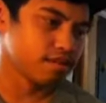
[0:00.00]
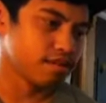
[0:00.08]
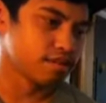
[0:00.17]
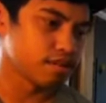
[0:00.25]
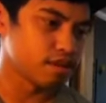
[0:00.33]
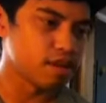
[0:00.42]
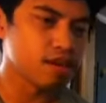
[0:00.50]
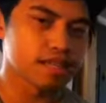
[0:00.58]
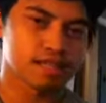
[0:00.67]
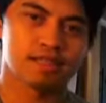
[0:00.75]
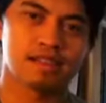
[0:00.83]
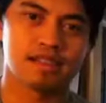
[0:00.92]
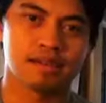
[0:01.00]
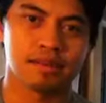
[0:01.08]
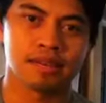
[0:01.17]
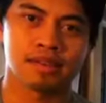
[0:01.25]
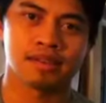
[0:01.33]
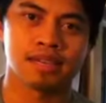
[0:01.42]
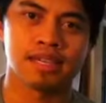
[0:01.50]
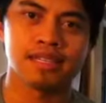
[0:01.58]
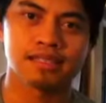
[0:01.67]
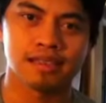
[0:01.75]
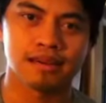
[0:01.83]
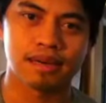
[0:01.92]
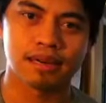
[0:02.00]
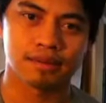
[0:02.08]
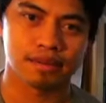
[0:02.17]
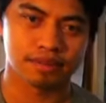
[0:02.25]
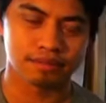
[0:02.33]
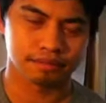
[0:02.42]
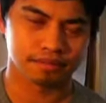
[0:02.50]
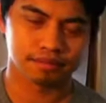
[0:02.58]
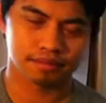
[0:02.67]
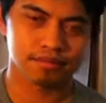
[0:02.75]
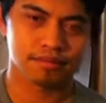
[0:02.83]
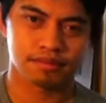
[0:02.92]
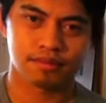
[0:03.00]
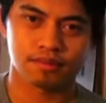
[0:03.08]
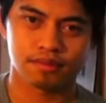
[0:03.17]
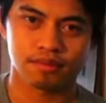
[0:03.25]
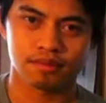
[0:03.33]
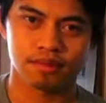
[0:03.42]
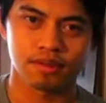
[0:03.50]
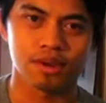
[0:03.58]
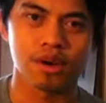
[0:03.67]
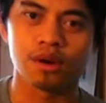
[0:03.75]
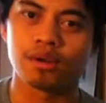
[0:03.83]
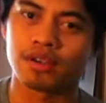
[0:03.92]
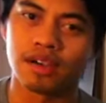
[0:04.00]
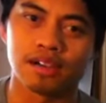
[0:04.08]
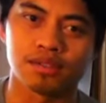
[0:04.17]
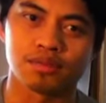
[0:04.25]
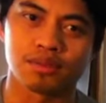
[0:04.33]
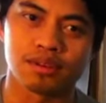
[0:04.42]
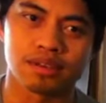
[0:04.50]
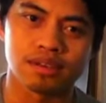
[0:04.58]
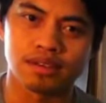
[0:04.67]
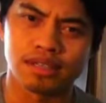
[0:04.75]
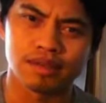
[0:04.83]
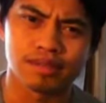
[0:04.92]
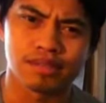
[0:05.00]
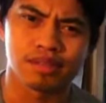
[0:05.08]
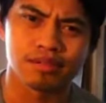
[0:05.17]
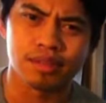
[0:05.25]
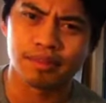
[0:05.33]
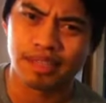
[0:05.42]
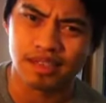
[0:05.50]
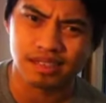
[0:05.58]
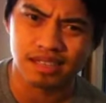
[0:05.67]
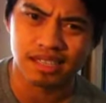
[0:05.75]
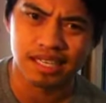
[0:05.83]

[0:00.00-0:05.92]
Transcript: for the longest time, anytime I would go to God's Word, it was only because I